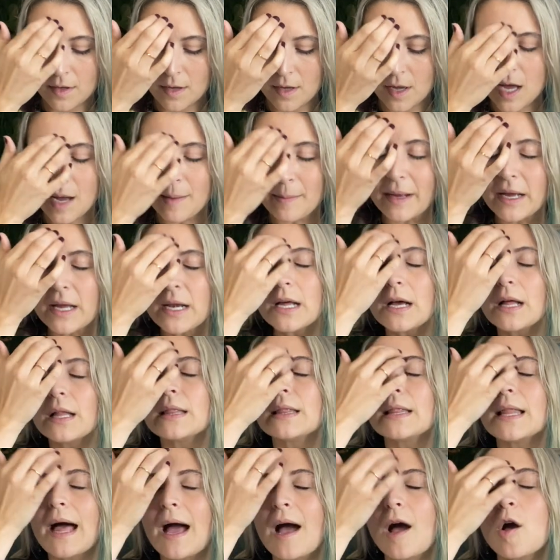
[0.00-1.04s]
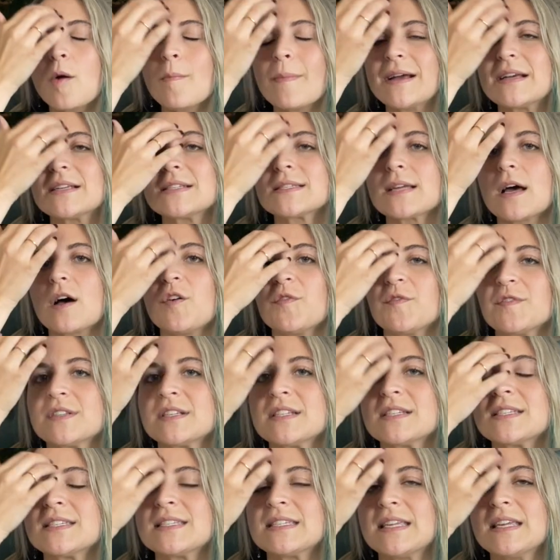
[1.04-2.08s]
I'm going to allow myself to
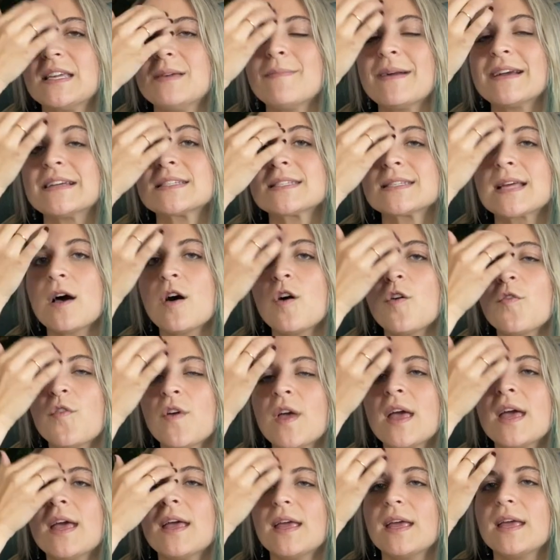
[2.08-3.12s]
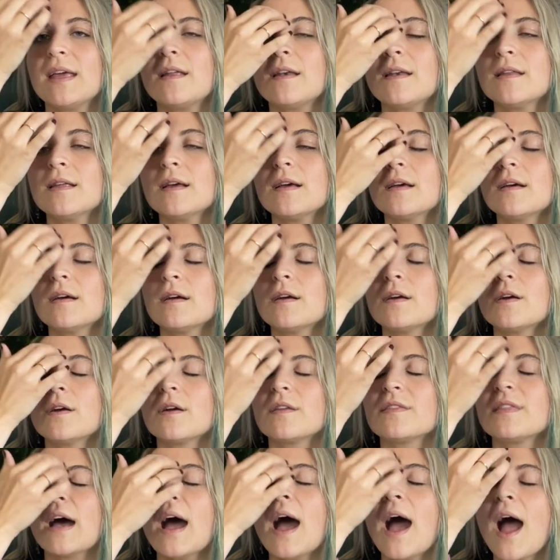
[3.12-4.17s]
see myself in
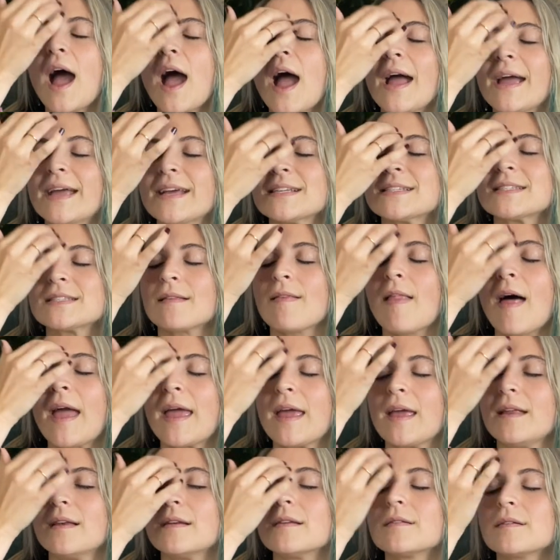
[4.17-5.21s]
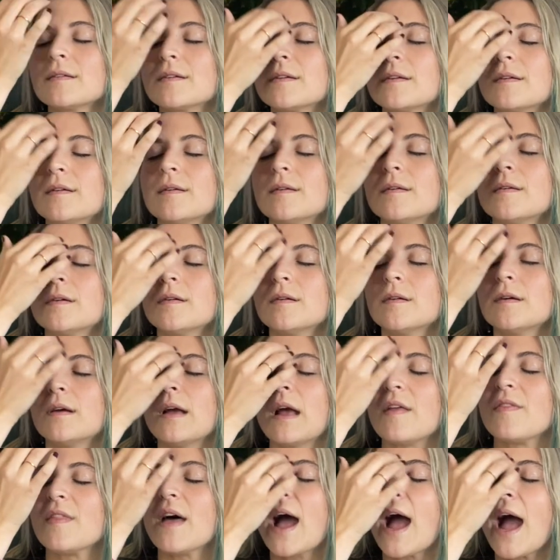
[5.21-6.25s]
the highest light
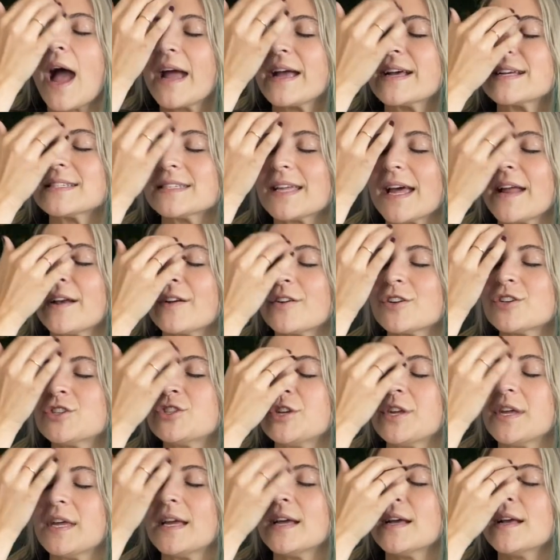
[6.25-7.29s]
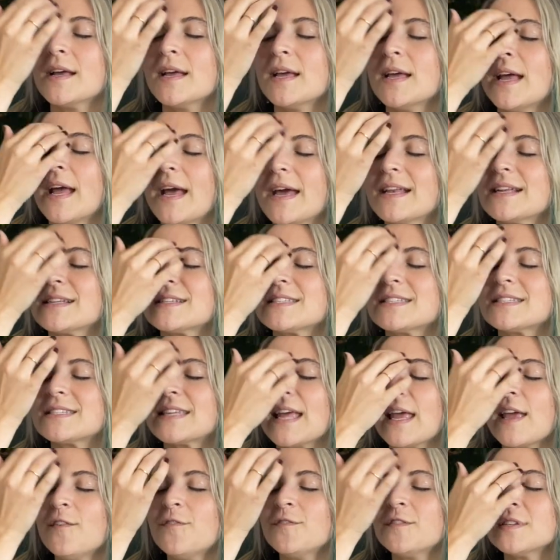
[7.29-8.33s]
and the highest energy. And it's
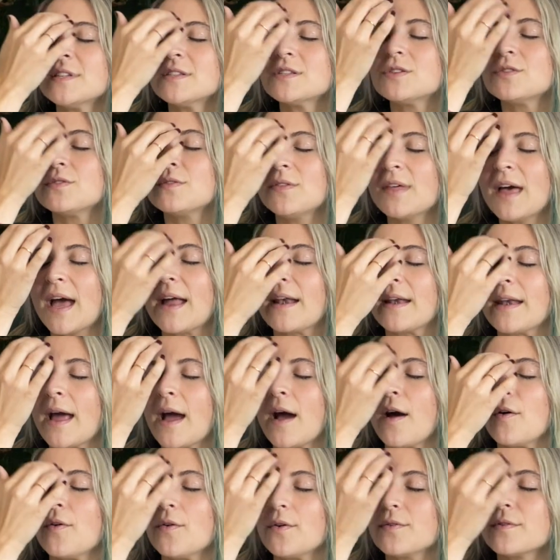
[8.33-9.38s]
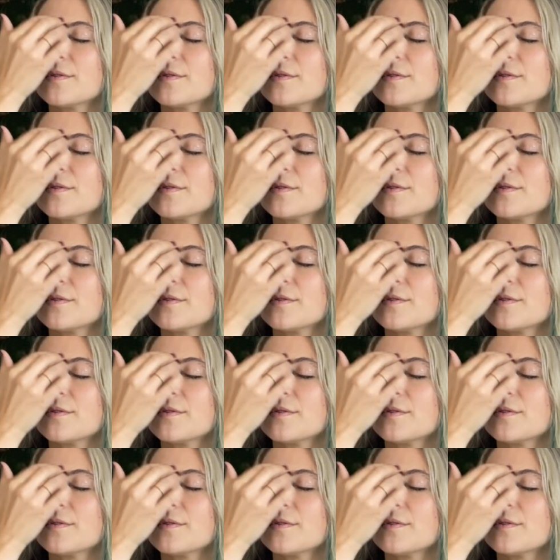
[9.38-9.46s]
safe to do that now.